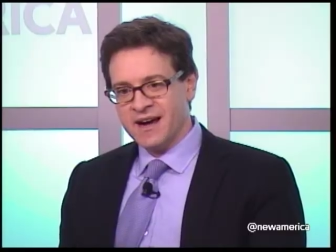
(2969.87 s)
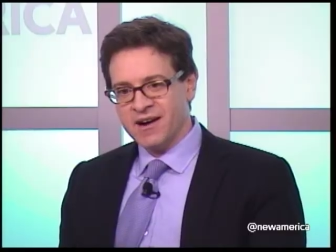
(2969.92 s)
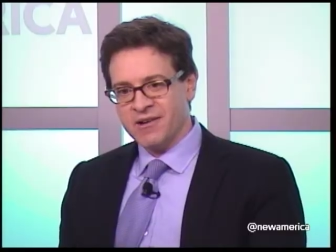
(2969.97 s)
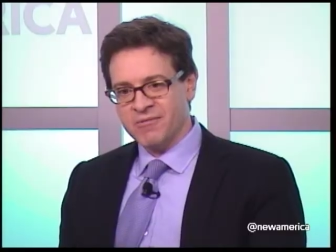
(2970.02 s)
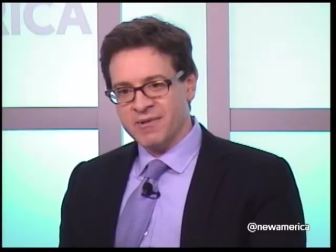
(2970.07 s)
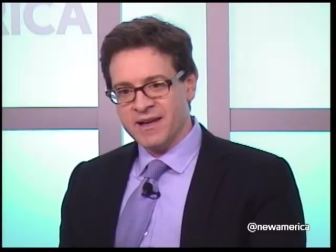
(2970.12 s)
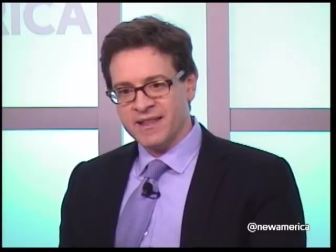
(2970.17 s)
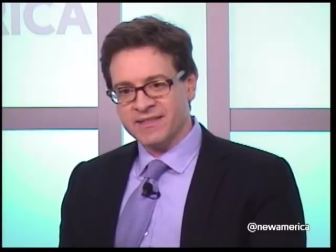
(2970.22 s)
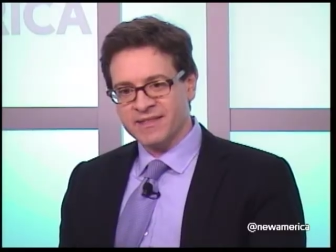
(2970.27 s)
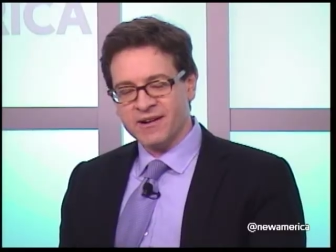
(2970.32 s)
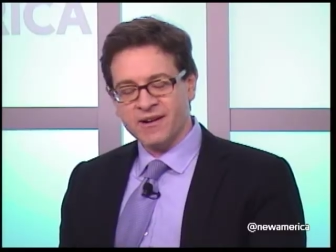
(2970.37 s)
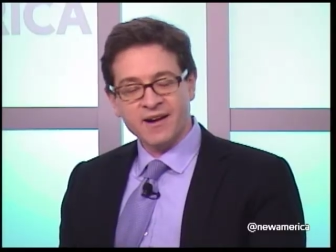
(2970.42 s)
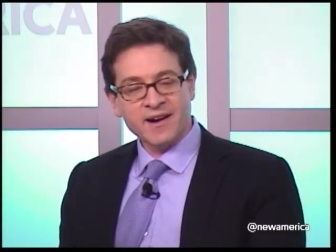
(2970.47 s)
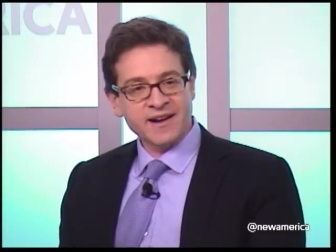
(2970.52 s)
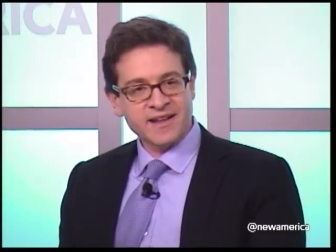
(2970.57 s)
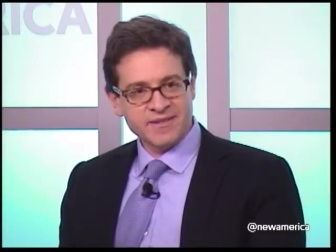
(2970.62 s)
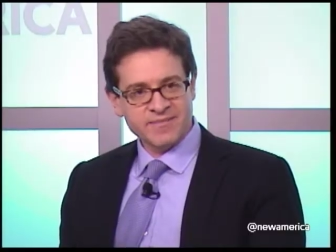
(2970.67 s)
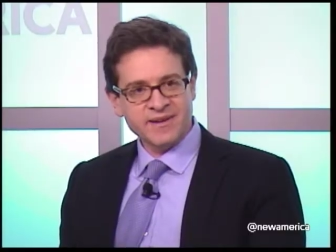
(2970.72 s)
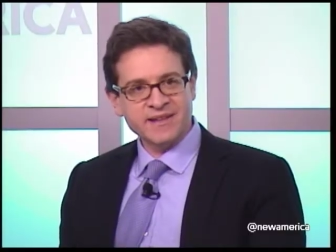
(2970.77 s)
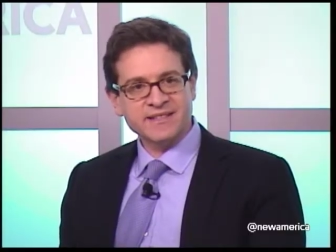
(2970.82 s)
with
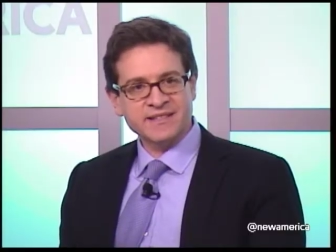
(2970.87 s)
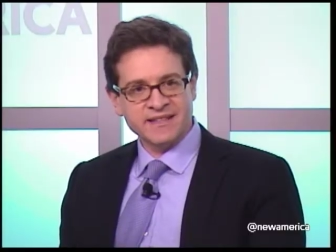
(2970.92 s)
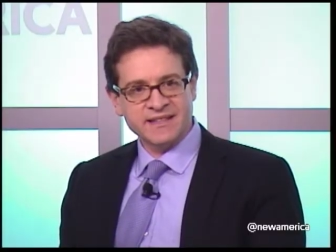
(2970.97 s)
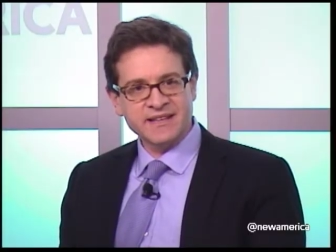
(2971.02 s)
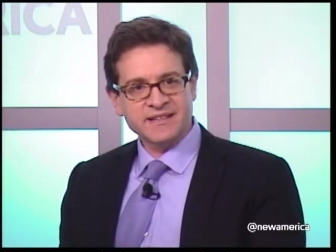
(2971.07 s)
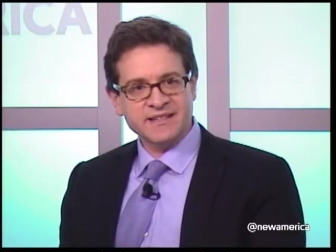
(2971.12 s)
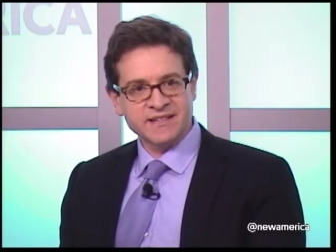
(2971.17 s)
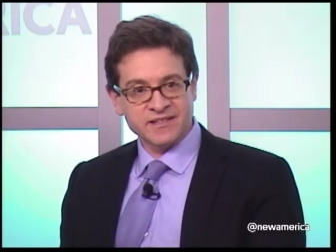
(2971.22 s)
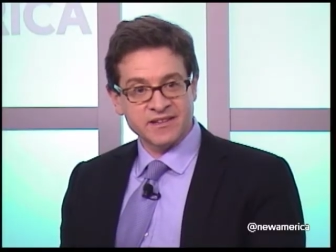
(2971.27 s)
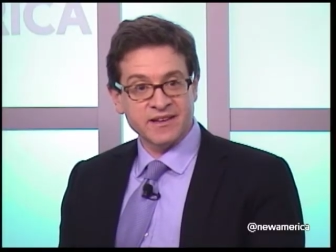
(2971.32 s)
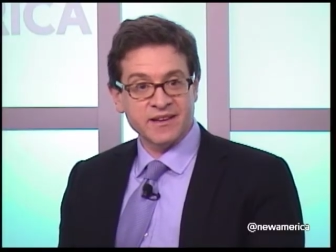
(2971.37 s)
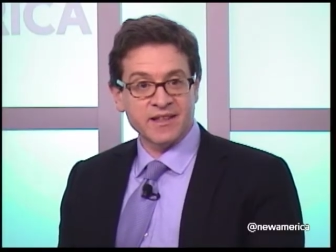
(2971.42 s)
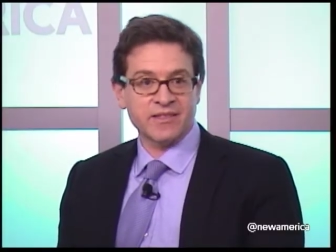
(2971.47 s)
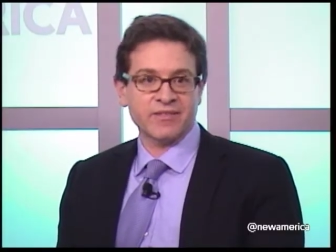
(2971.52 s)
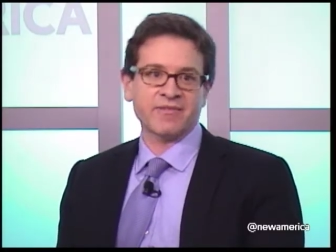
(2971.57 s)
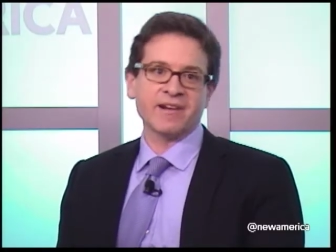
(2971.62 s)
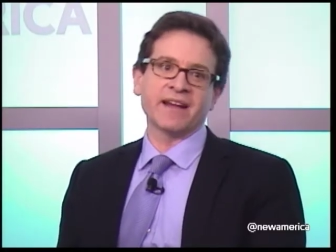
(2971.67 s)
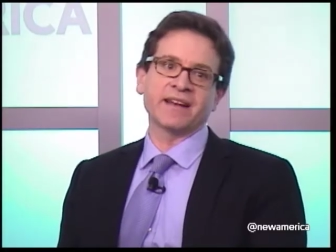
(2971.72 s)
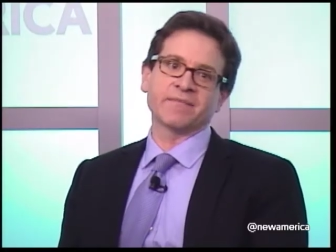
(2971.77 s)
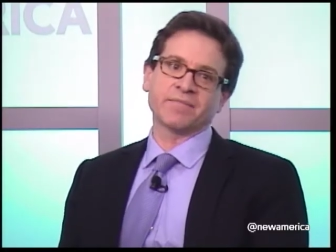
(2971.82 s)
arguments that this is going to
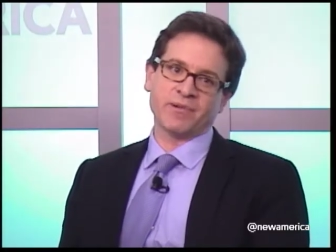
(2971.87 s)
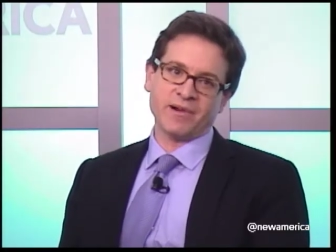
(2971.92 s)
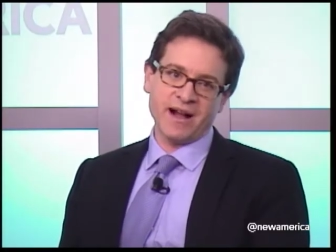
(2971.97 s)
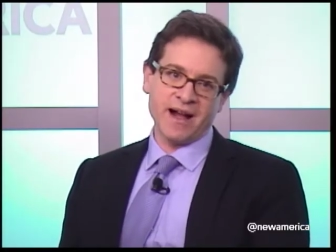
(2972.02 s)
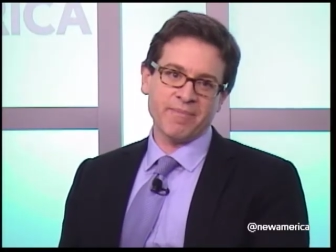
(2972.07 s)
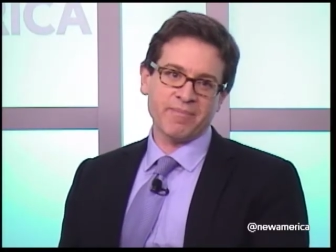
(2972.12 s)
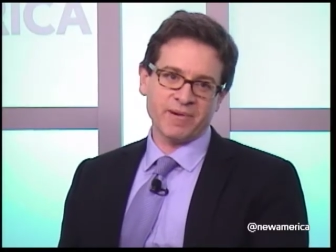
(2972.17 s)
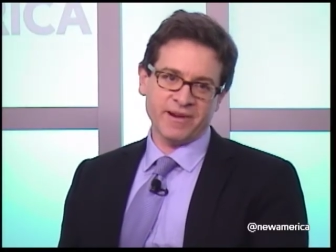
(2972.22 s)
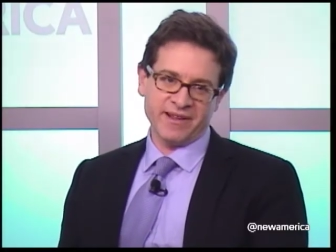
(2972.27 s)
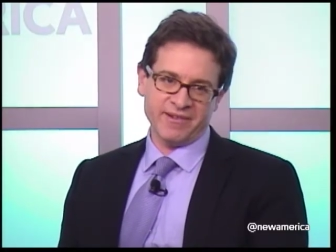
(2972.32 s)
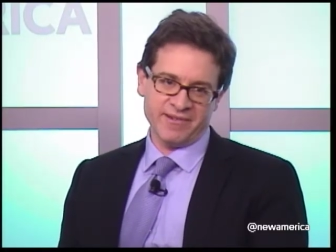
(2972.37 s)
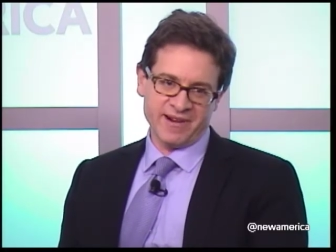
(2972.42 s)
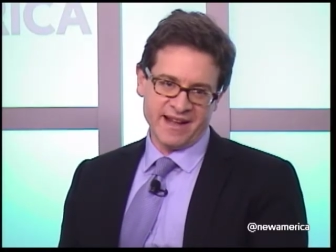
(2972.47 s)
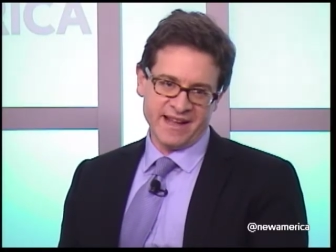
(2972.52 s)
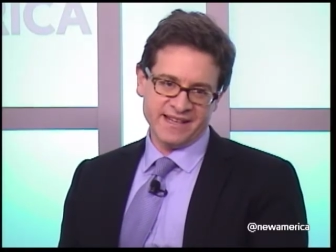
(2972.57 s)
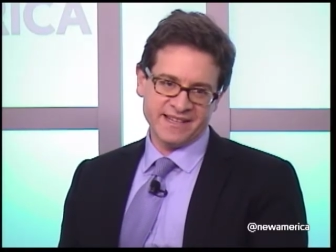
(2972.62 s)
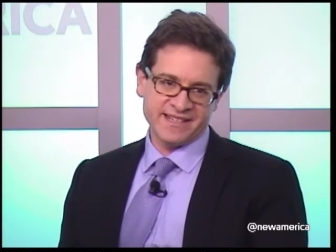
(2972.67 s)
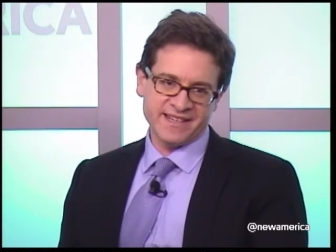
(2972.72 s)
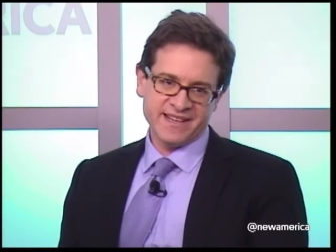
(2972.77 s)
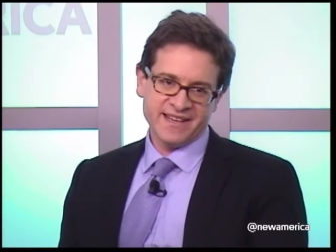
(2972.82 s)
threaten property
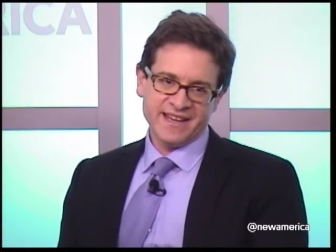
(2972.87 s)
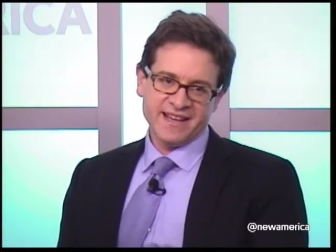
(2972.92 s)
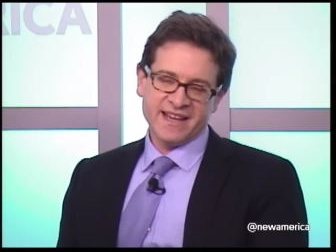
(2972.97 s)
rights.